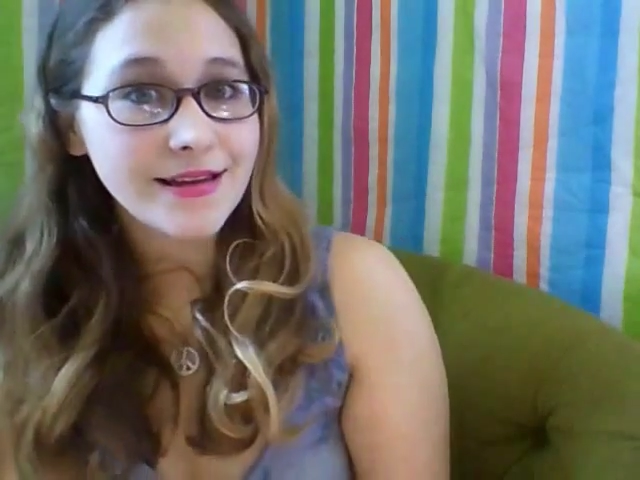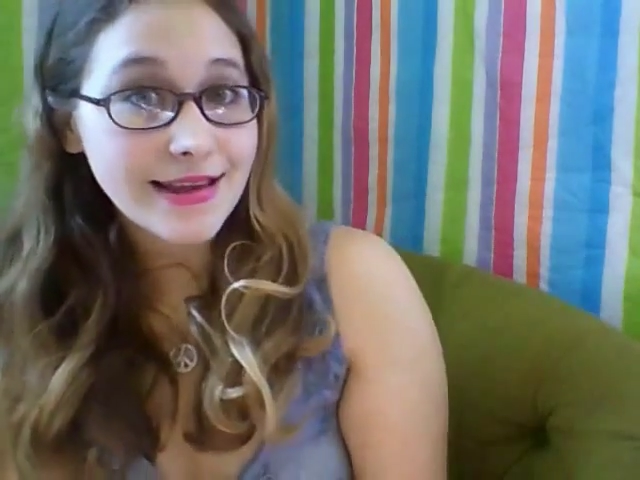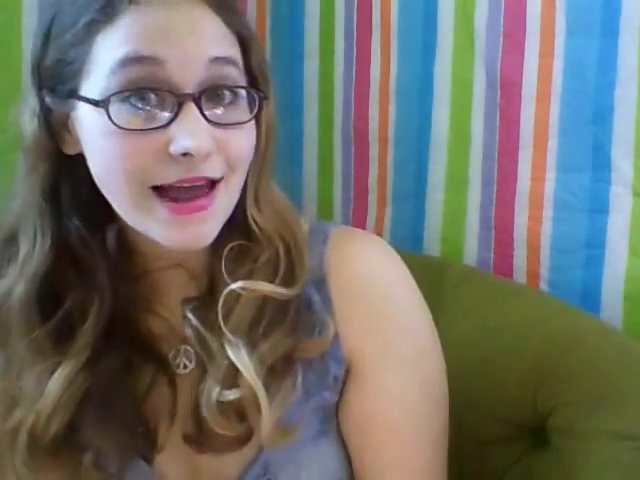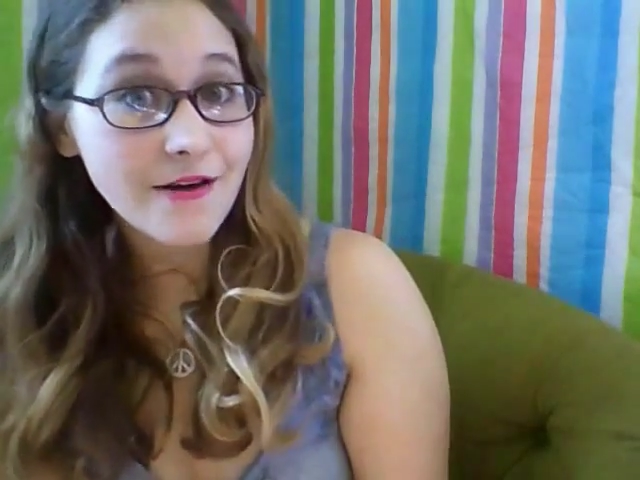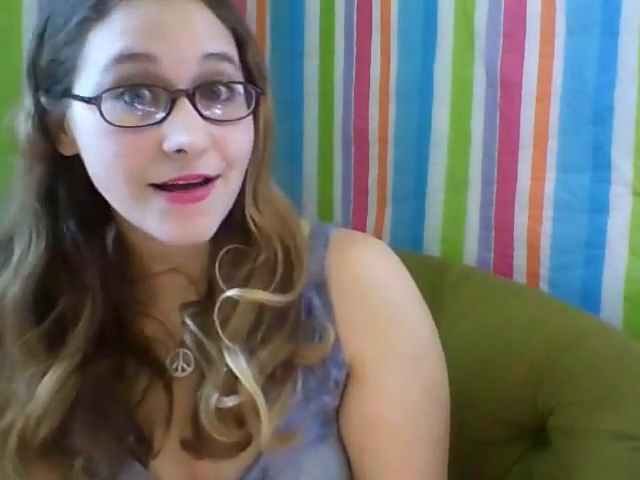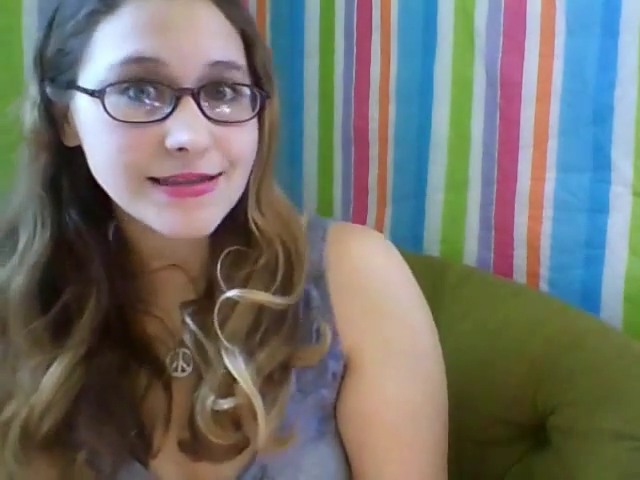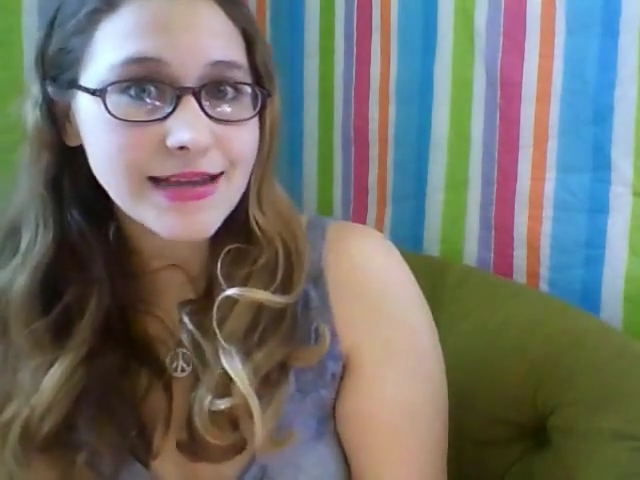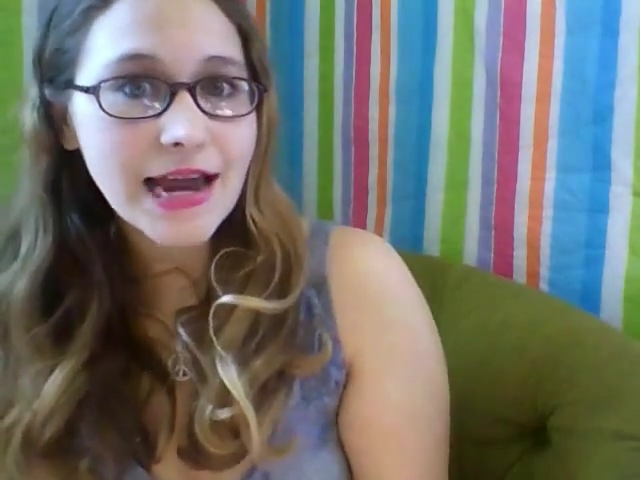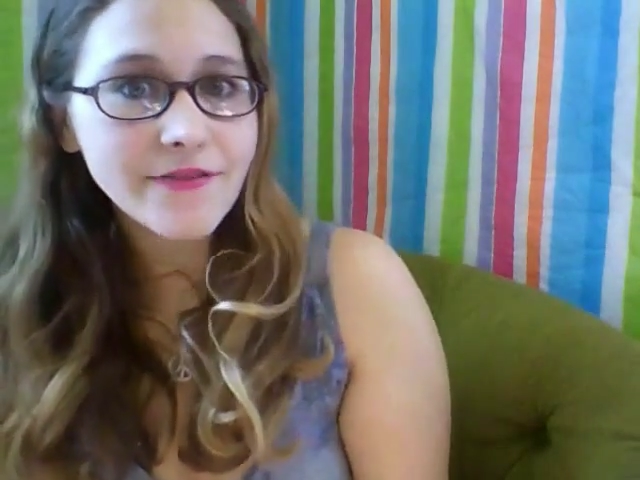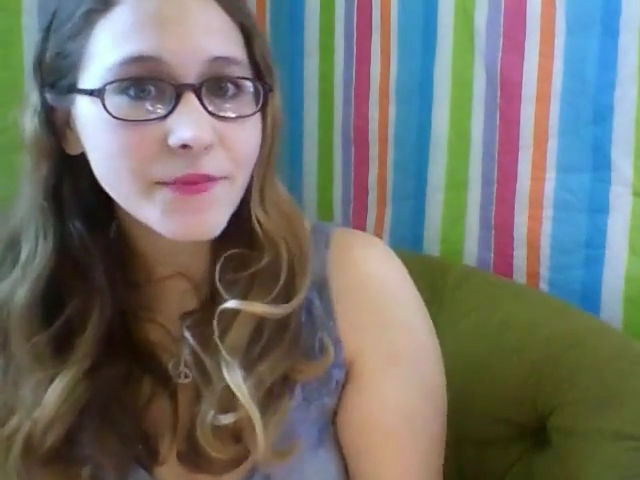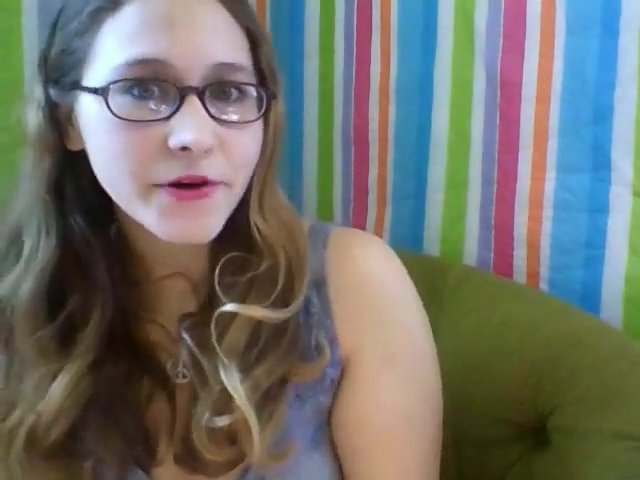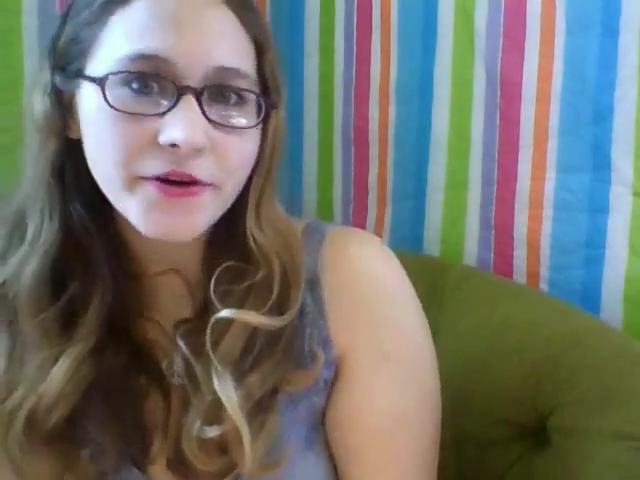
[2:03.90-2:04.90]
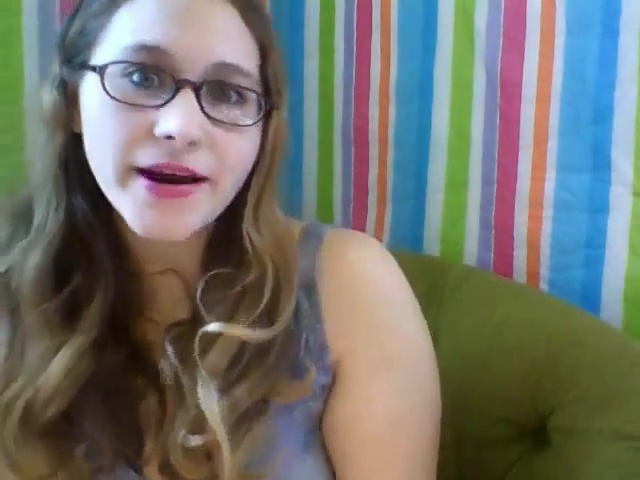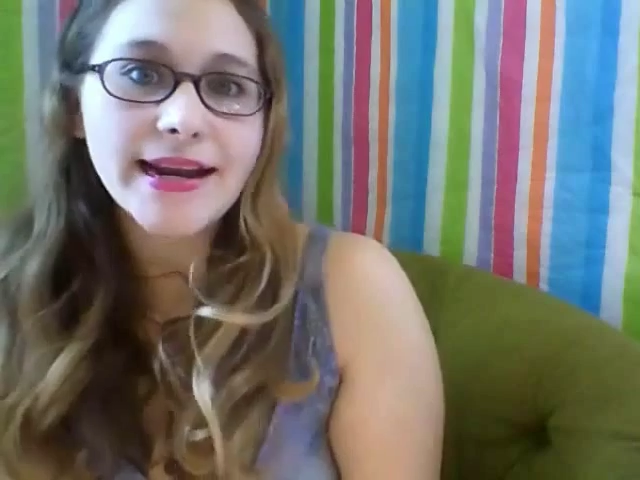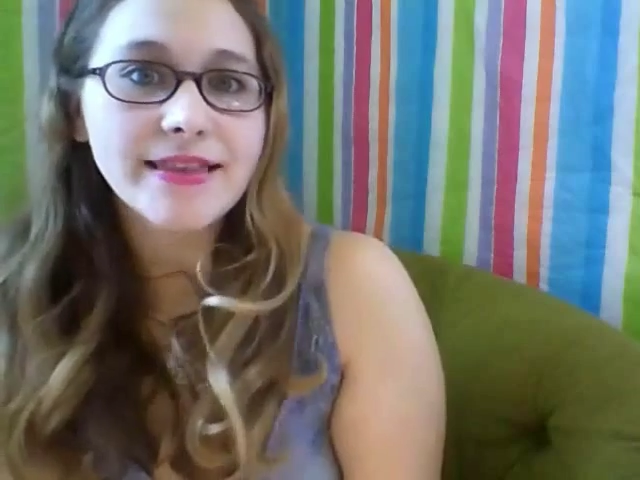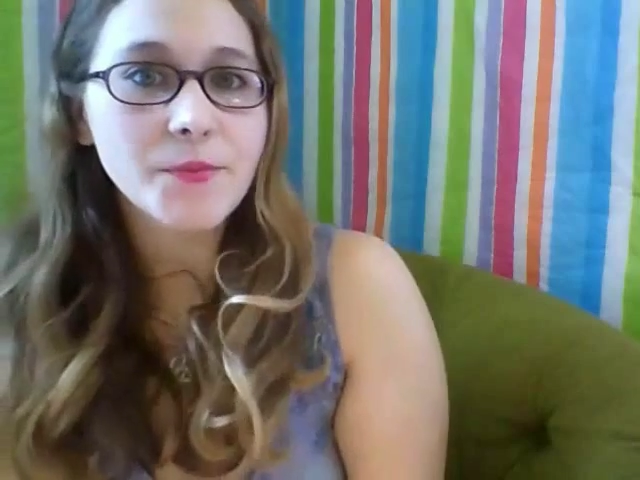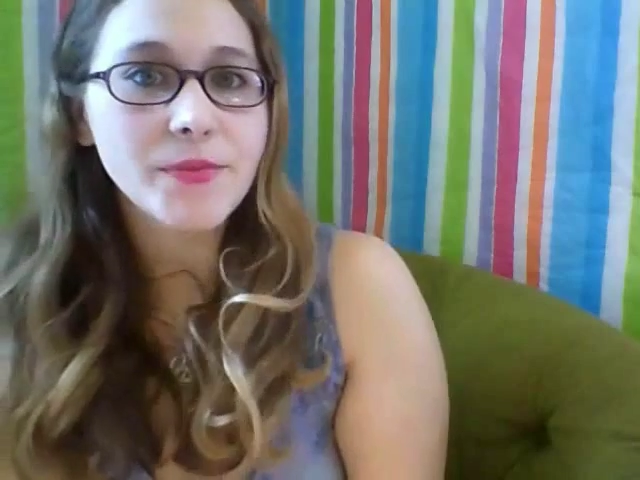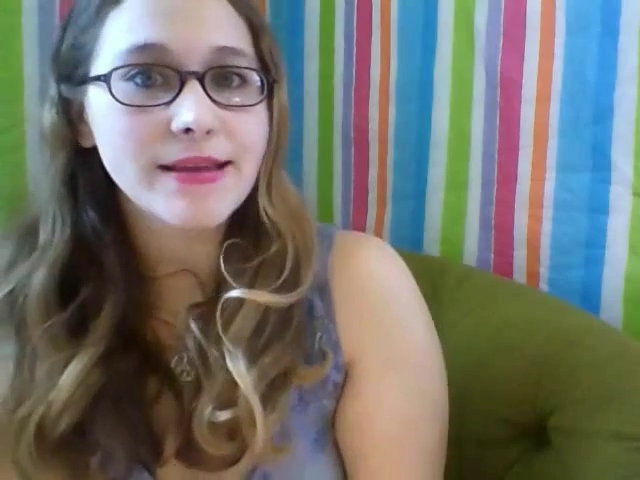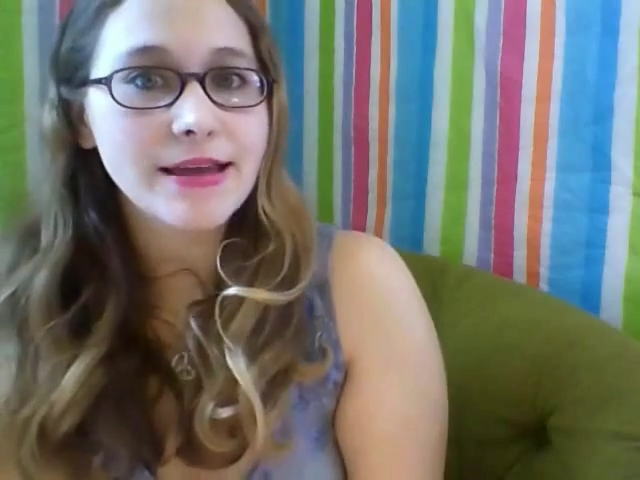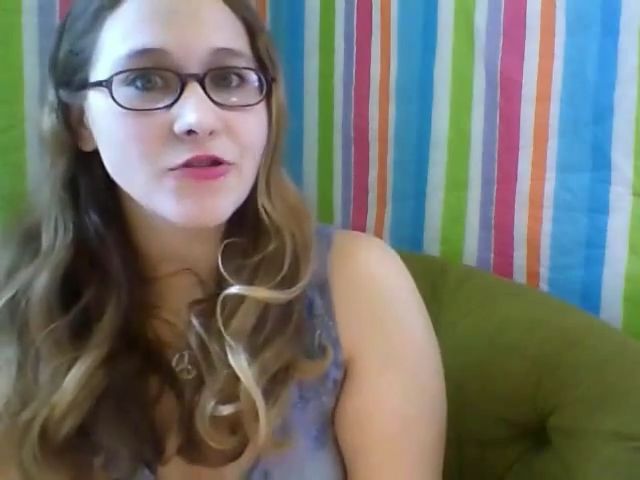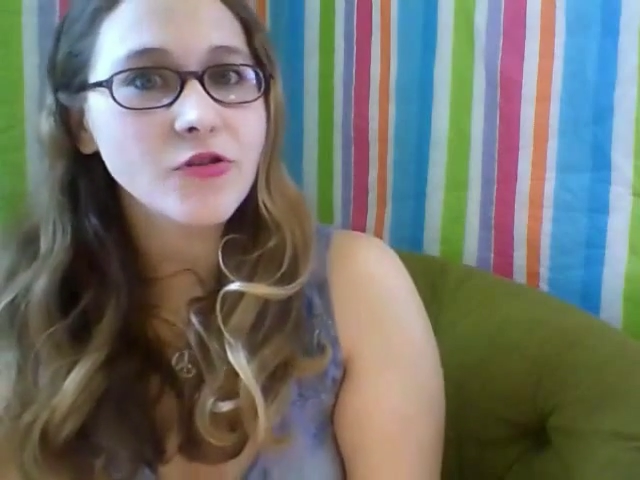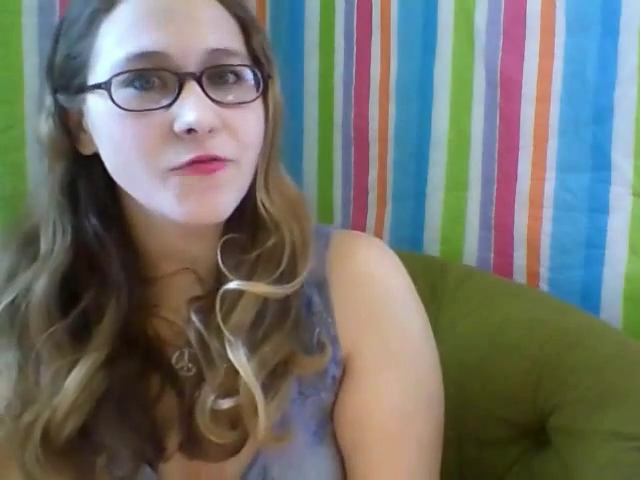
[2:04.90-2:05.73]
Now, aside from creating the potential